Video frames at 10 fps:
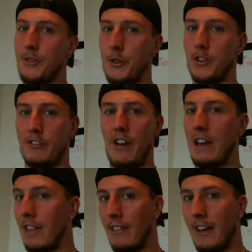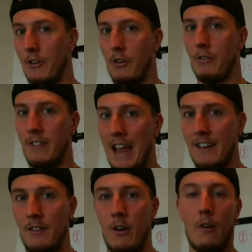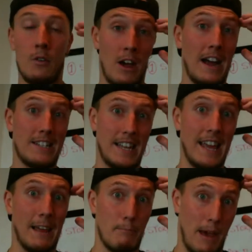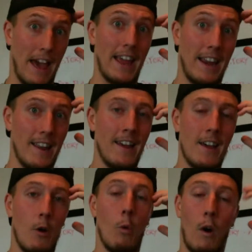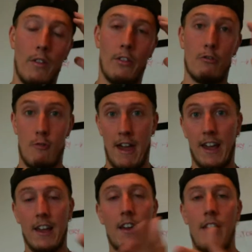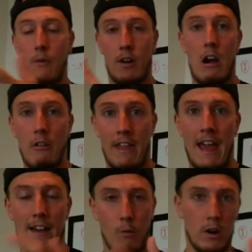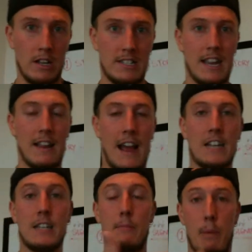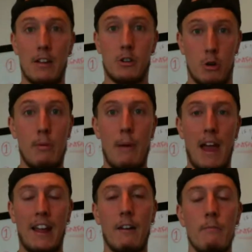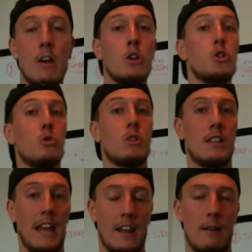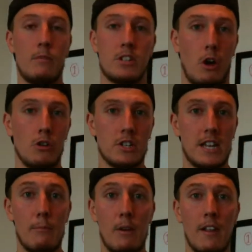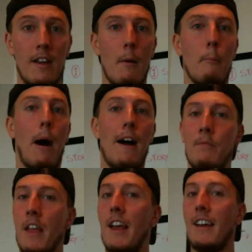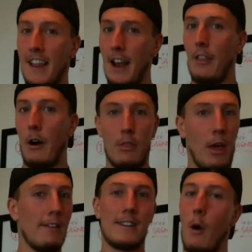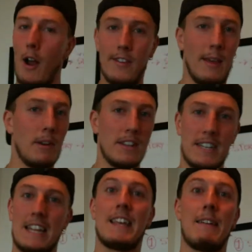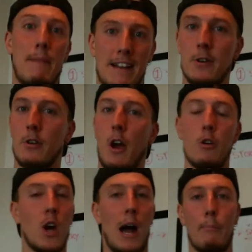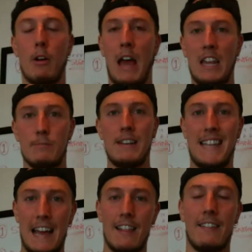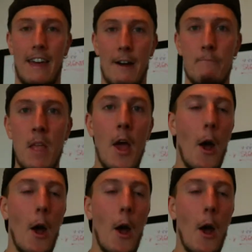due to the fact that they're not actually getting paid what the rank they were currently at, what it actually should be paying them due to the income disclosure statement. But, they're just working their business as their mentor, coach, or upline has been telling them,